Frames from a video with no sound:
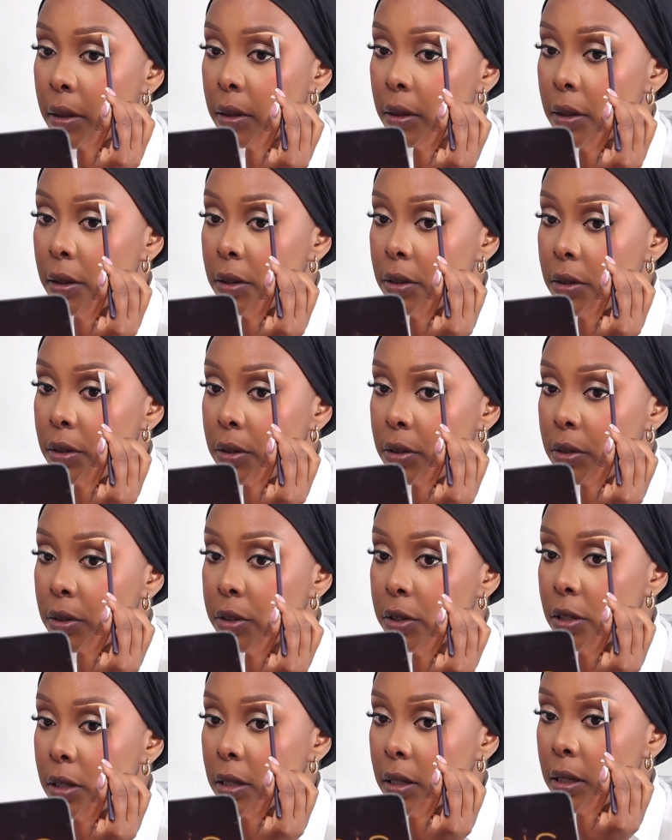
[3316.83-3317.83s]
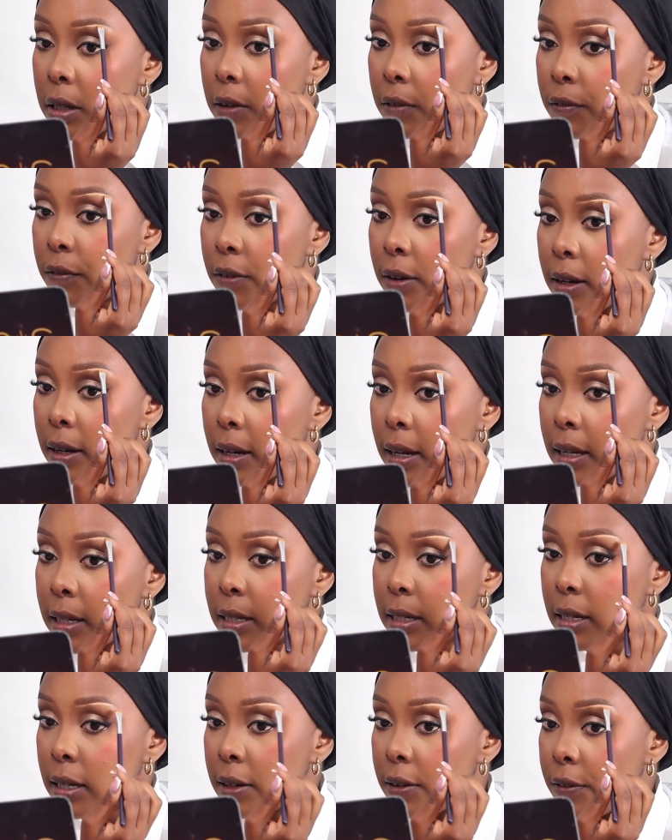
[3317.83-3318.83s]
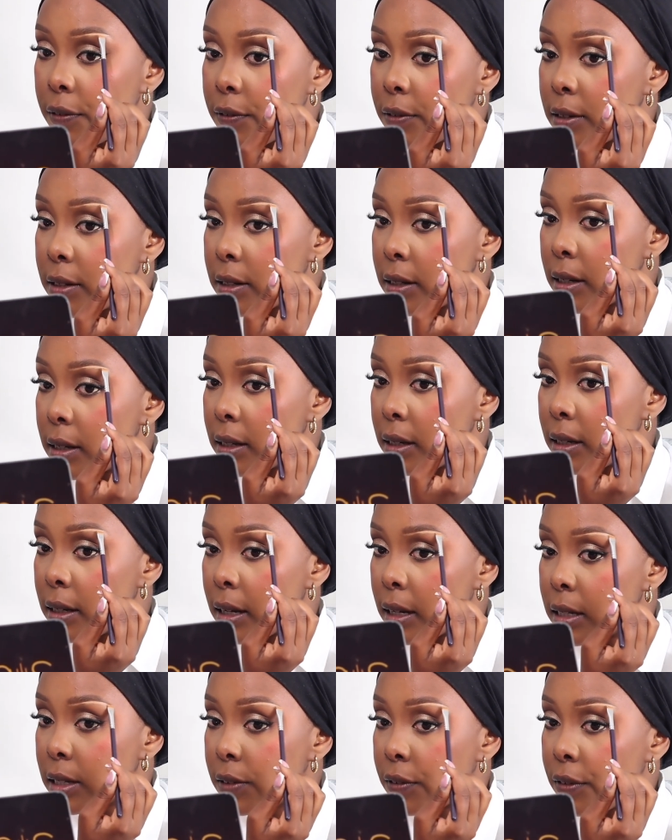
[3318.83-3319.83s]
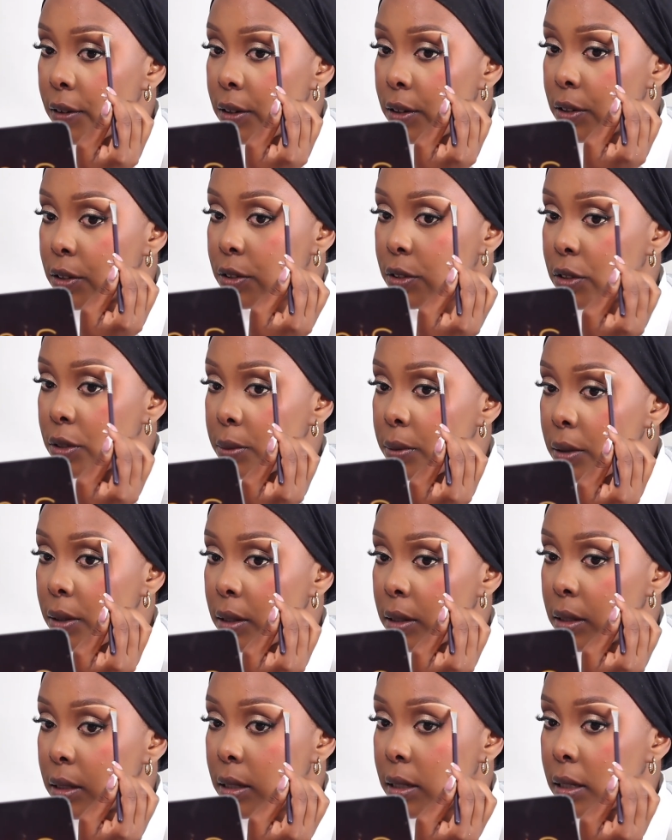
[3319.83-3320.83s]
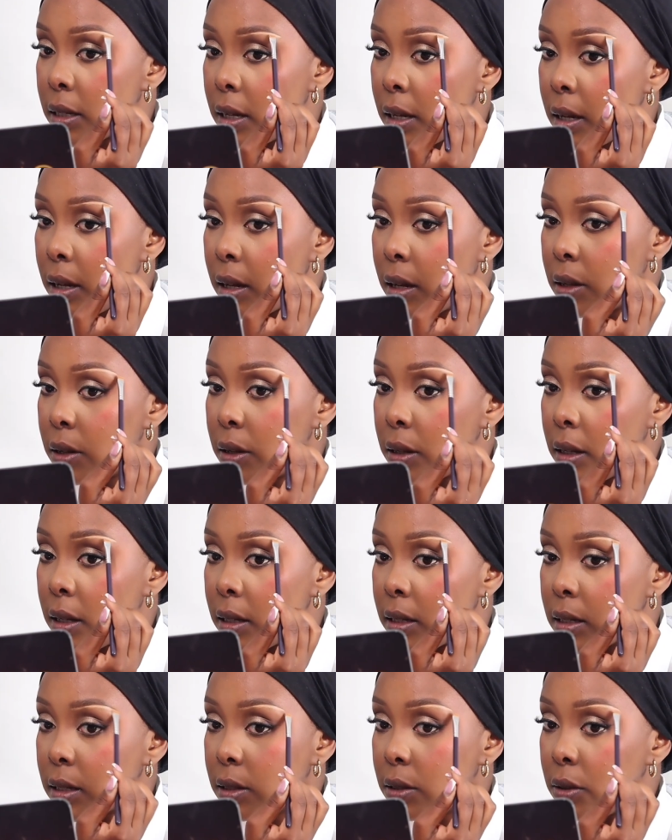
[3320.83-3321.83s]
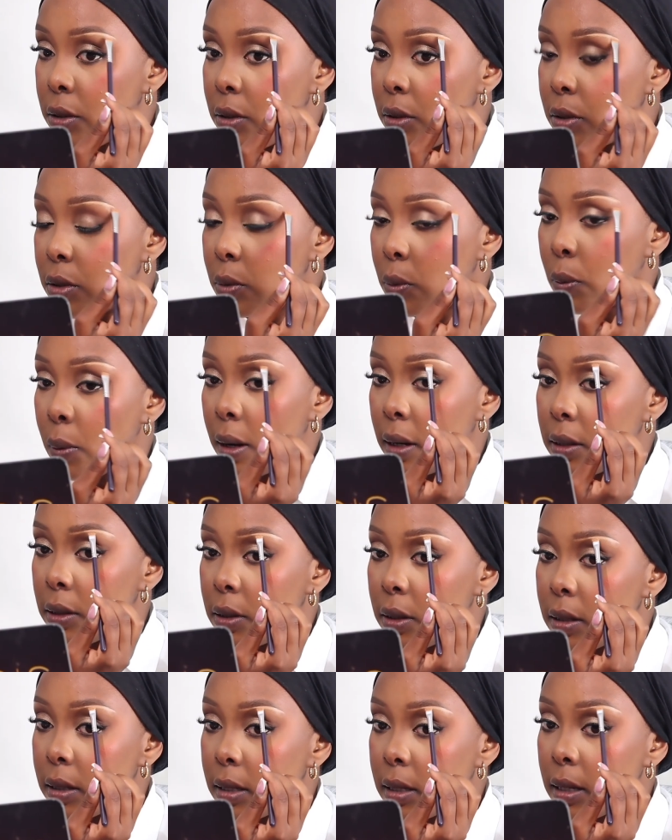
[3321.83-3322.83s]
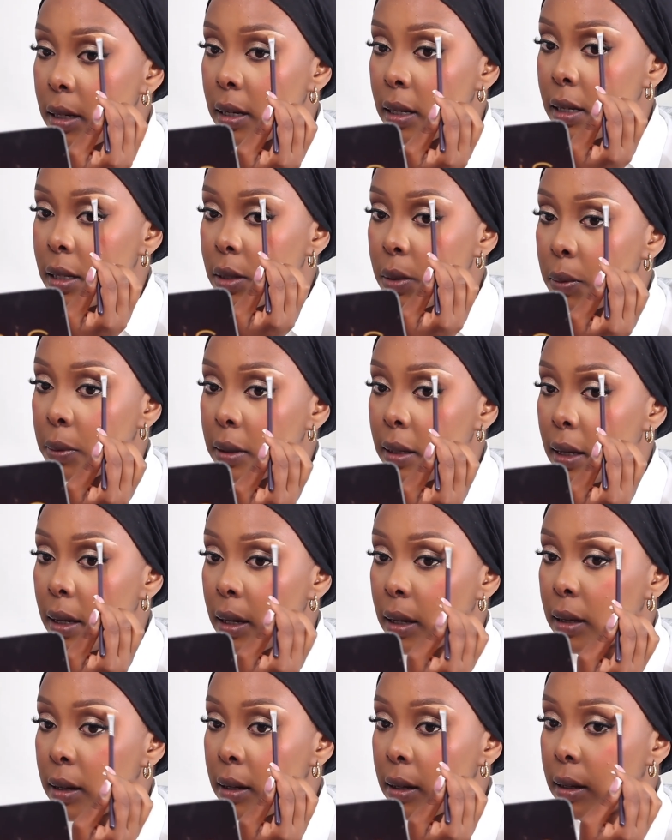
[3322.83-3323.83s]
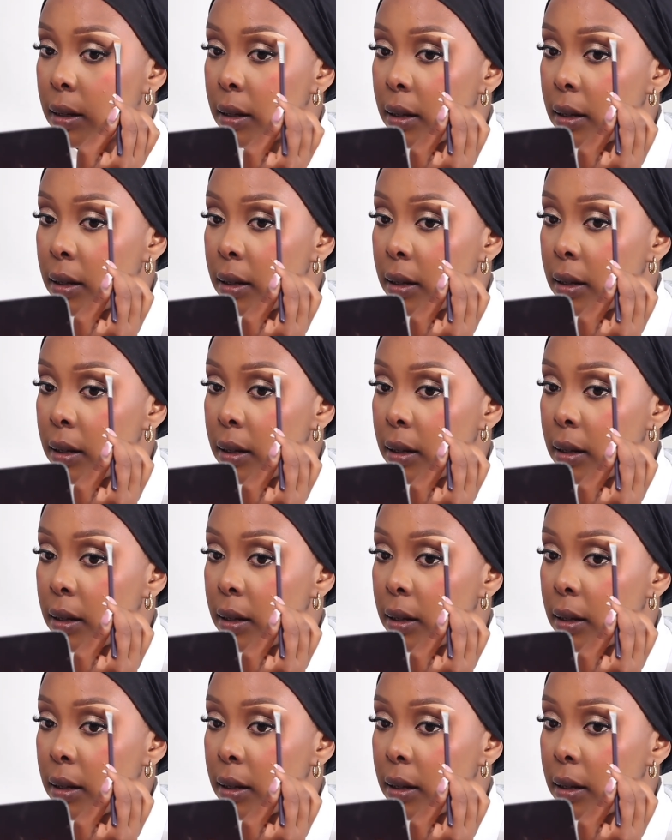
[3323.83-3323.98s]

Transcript: This is to just give a nice lift and a nice finish, to be honest. You can still use one concealer, it's okay.